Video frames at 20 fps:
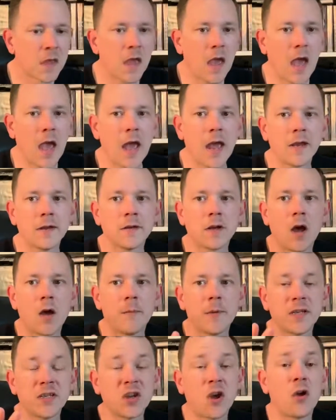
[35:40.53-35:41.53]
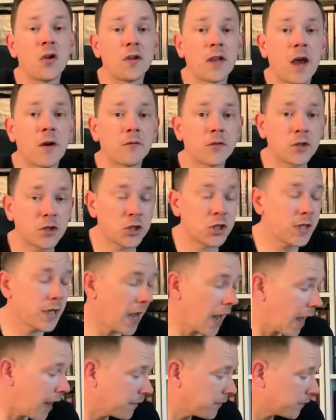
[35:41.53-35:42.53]
And it turned out that she
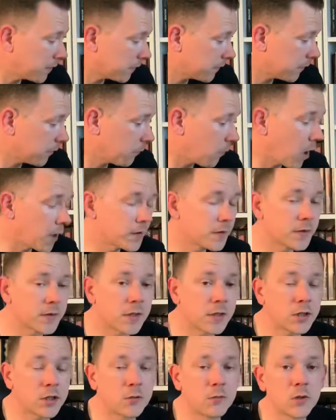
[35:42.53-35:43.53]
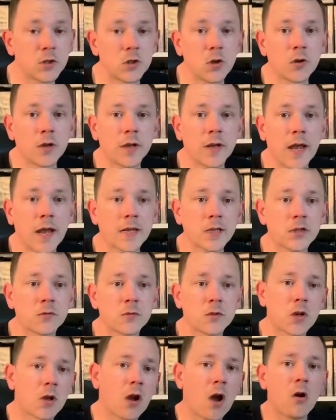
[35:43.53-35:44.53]
had the ones that she was looking at. She
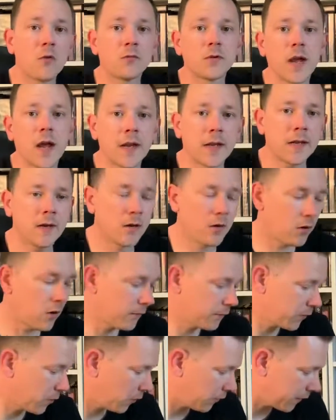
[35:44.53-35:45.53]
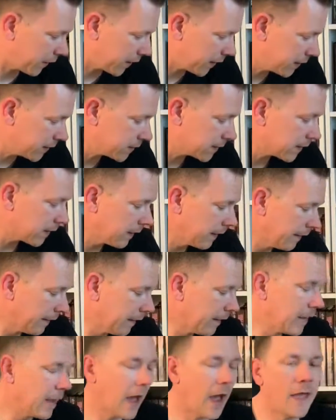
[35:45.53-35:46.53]
was like, "Oh Daddy, look, I've got these."
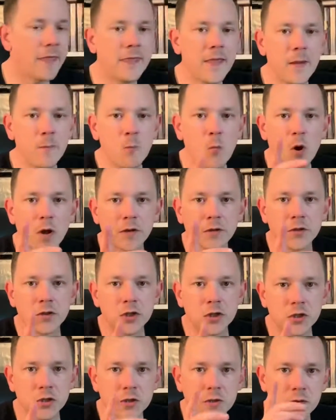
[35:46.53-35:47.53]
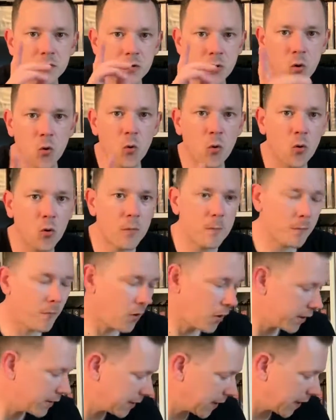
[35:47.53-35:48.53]
And then one just caught
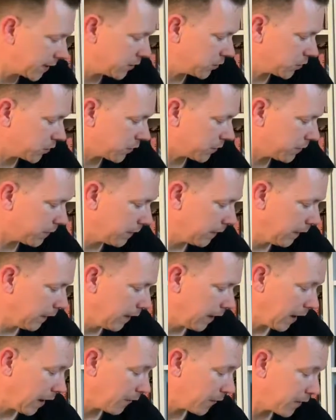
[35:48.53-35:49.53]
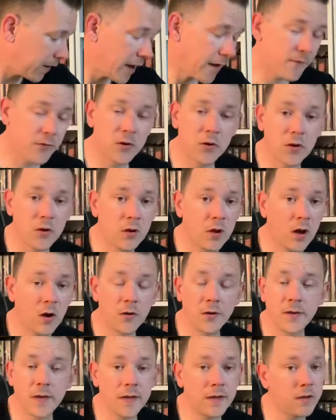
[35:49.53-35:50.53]
my attention, and
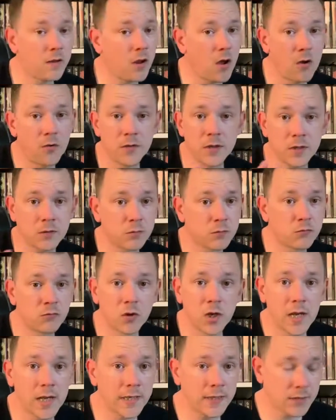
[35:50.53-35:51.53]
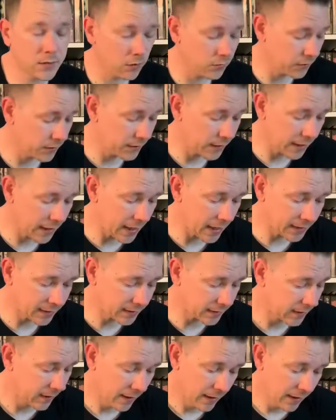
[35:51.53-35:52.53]
I didn't know this was released on the
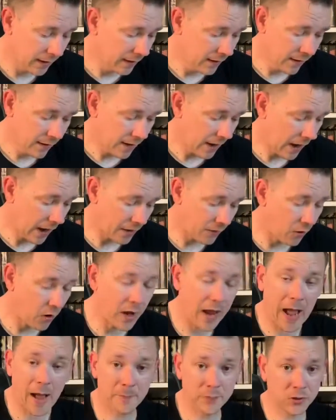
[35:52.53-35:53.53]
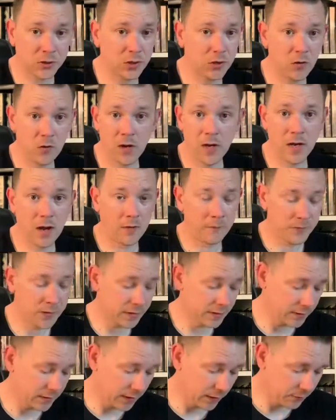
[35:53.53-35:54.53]
DS, and I absolutely love
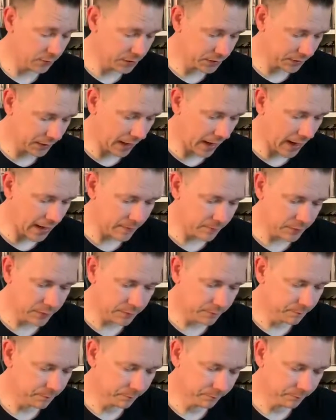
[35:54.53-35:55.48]
this series of games,